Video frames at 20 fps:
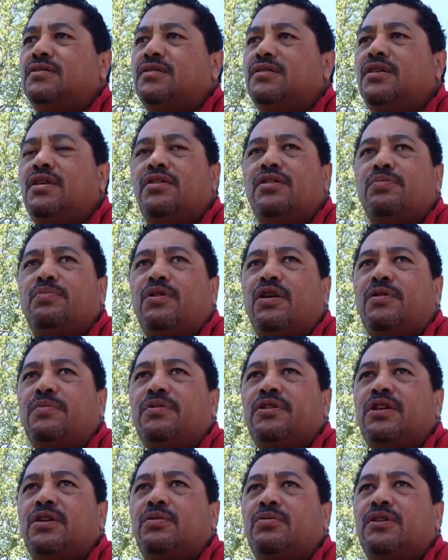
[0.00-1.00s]
The other
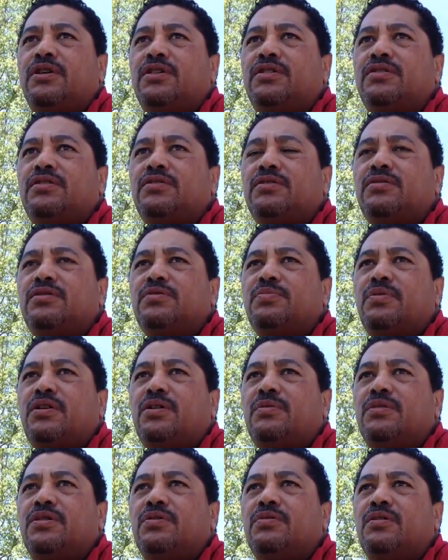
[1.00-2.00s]
property I went to was
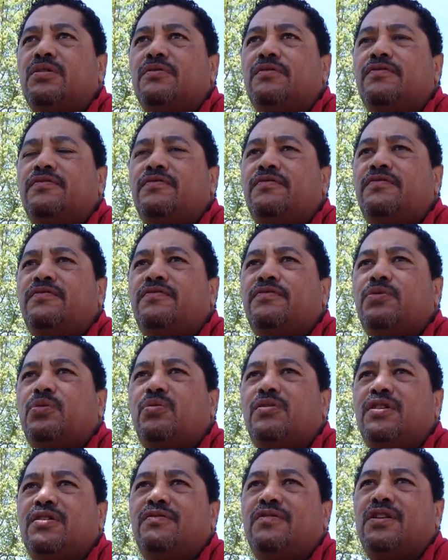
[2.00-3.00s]
probably around
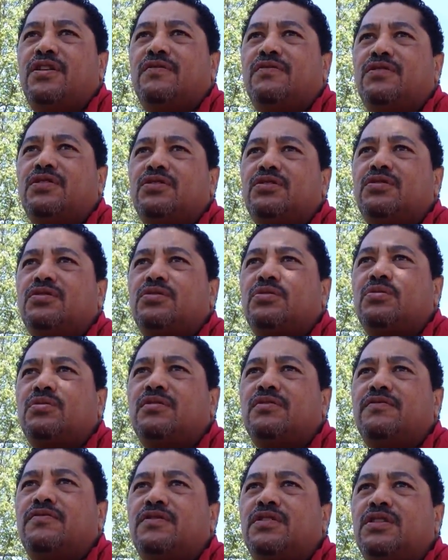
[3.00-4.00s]
2,500
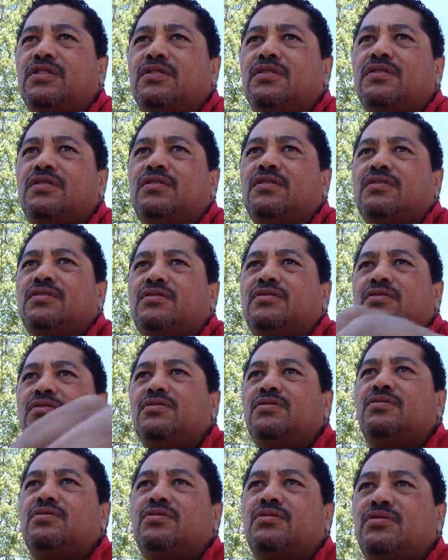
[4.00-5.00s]
square feet
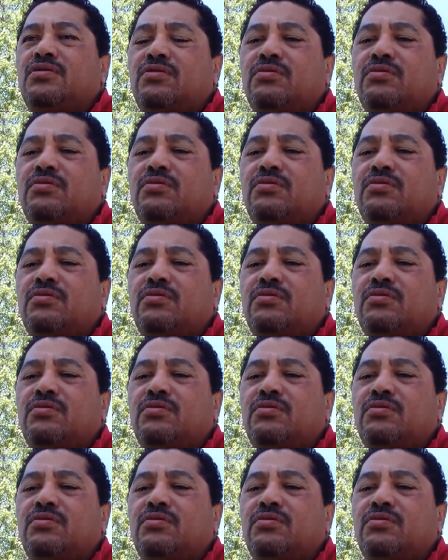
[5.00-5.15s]
to